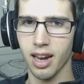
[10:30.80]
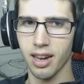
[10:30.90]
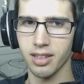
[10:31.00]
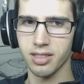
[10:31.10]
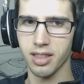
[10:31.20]

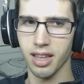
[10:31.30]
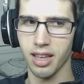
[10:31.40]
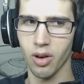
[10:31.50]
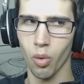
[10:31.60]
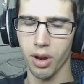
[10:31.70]
change
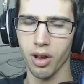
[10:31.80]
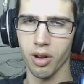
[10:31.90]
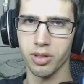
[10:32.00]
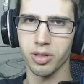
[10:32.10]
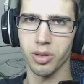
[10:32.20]
the
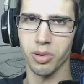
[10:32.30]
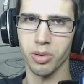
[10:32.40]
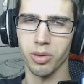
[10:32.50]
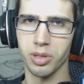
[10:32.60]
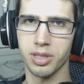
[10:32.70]
audio
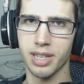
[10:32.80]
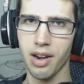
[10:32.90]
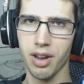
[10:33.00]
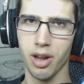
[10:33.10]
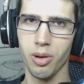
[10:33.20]
to
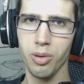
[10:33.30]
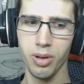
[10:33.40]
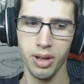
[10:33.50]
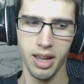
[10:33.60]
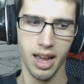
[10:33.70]

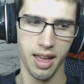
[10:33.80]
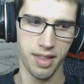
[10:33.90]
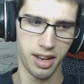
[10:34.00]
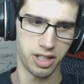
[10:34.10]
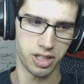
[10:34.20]
stereo,
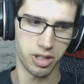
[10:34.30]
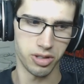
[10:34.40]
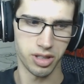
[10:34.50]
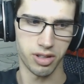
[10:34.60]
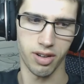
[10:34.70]
and then
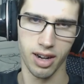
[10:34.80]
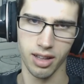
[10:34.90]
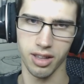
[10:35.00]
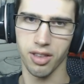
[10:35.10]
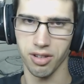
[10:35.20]
just use it
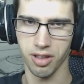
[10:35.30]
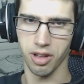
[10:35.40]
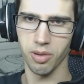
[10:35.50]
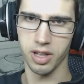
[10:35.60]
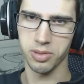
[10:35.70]
directly
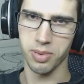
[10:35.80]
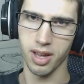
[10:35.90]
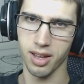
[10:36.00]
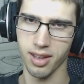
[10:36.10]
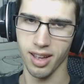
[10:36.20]
through the
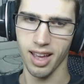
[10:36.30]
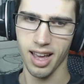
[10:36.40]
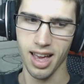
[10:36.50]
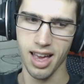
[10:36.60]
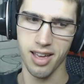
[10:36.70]
USB,
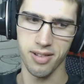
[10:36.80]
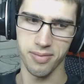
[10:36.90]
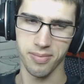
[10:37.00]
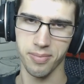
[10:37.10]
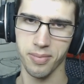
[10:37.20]

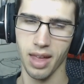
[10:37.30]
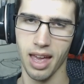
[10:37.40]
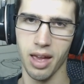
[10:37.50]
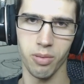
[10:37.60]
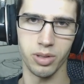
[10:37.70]
and
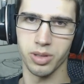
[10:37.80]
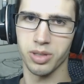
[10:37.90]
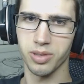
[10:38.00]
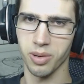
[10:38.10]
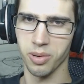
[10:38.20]
it
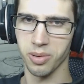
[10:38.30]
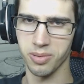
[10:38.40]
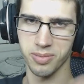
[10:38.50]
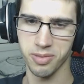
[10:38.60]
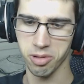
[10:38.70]
was
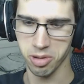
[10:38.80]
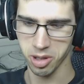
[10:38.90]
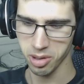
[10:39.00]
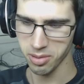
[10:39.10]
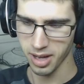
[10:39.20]
all
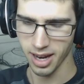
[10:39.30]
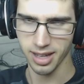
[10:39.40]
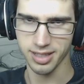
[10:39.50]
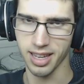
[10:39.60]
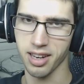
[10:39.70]
good,
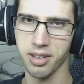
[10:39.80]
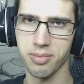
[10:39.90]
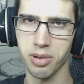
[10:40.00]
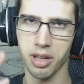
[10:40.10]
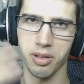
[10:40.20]
and it
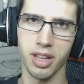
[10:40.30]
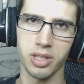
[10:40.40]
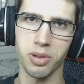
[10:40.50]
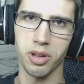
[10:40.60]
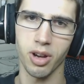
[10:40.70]
sounded pretty
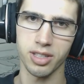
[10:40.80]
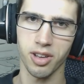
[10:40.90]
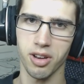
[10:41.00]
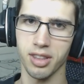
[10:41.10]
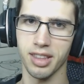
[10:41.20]
good. That's what you
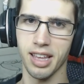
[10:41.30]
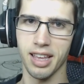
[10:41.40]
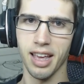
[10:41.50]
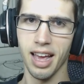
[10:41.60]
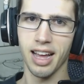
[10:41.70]
guys heard in
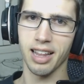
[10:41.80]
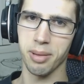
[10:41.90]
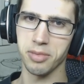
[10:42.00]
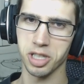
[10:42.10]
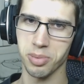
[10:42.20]
the
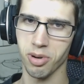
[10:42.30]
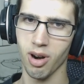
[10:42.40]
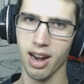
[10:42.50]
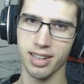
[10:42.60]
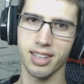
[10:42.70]
clip just
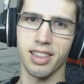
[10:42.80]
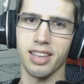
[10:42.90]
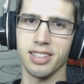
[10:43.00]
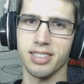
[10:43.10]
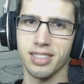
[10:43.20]
prior
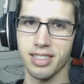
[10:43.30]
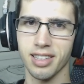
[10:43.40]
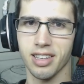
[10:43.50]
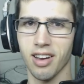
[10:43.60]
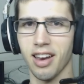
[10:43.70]
to
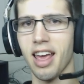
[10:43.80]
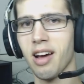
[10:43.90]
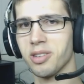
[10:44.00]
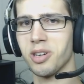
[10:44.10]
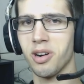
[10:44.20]
this kind
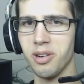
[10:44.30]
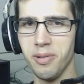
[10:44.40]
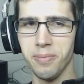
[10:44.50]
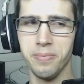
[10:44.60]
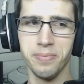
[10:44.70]
of
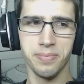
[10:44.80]
outro.